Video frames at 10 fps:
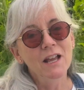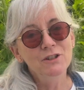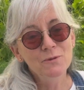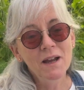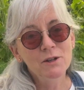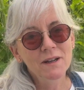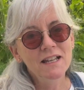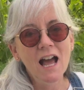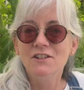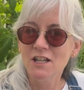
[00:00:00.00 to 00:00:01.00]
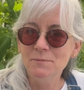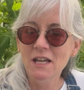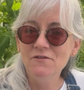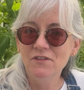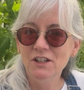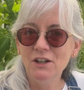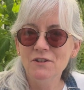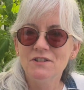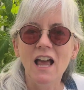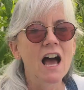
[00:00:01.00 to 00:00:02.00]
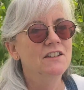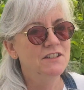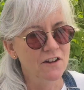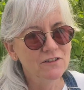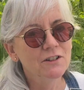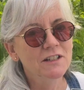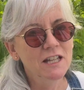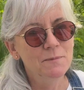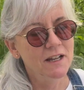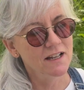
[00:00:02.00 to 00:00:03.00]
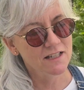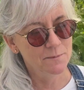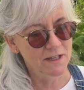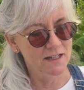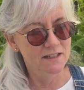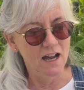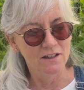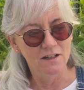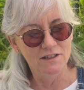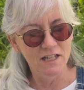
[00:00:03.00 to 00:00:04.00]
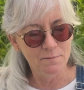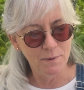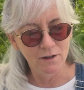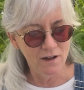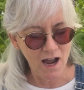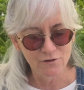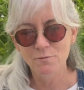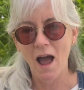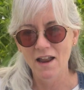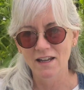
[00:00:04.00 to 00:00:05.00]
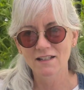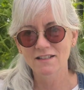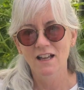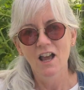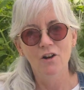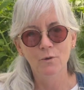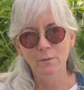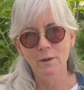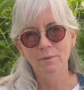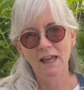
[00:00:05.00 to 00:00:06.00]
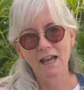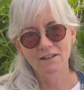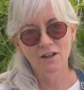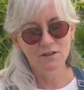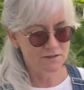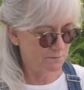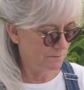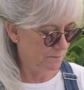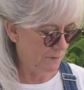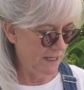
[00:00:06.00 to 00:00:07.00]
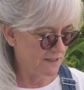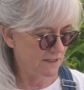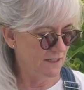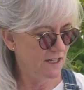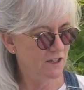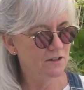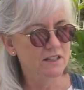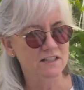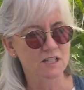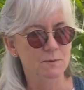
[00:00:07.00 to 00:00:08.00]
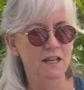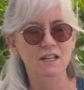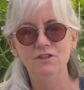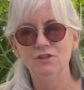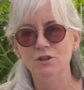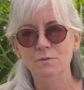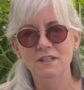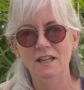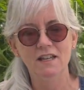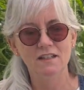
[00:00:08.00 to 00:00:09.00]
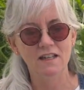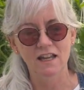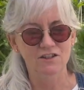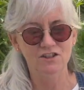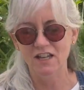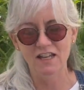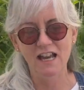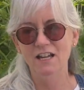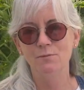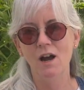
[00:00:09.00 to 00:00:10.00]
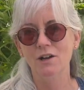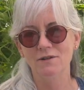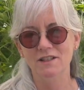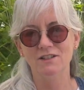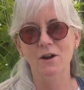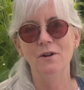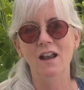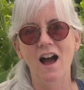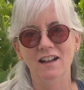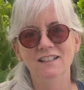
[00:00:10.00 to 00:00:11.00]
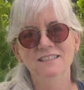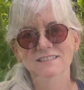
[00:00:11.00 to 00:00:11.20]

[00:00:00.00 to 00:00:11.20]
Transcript: when I do my greenhouse update videos, I definitely keep you guys updated on our deep barrel hydroponics and when we plant our plants in here, get the spaghetti tubes in, and just any kind of progress that's going on.